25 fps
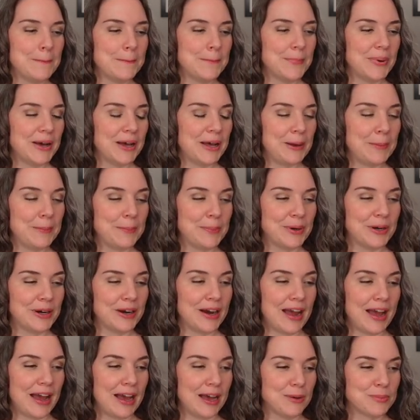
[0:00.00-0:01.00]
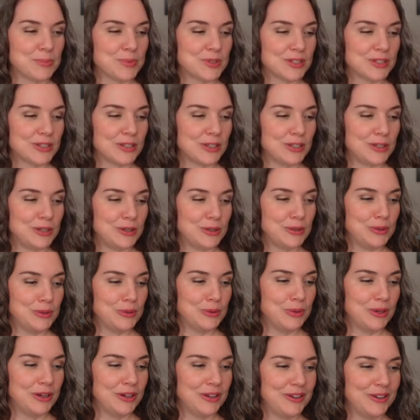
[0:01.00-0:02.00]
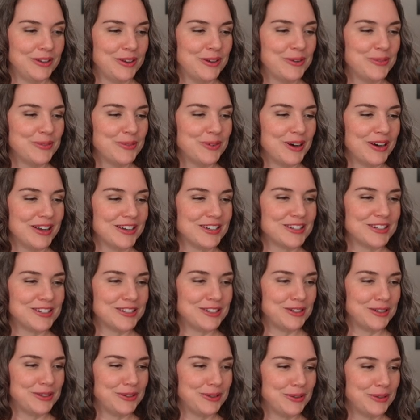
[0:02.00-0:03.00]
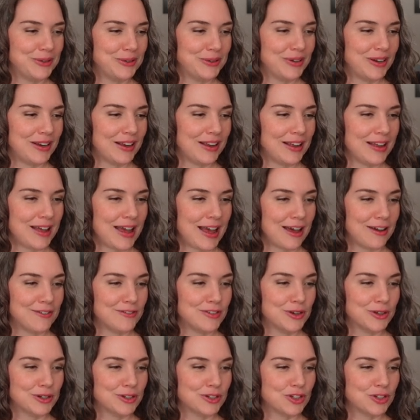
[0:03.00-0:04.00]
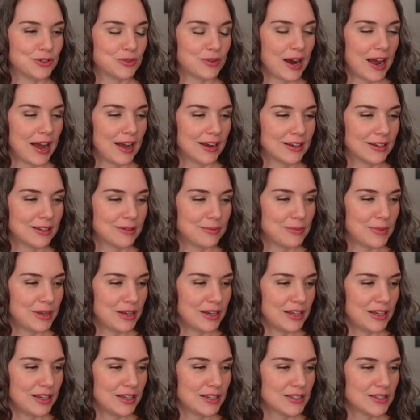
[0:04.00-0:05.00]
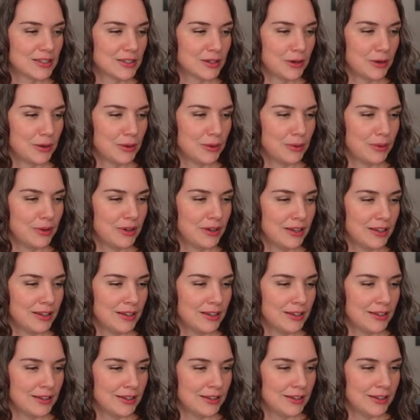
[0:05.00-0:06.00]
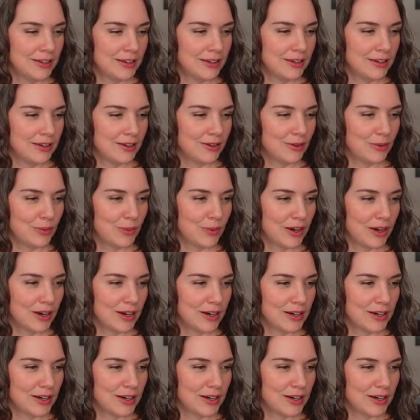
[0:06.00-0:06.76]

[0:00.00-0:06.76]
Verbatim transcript: But perhaps you want to have your track media. So where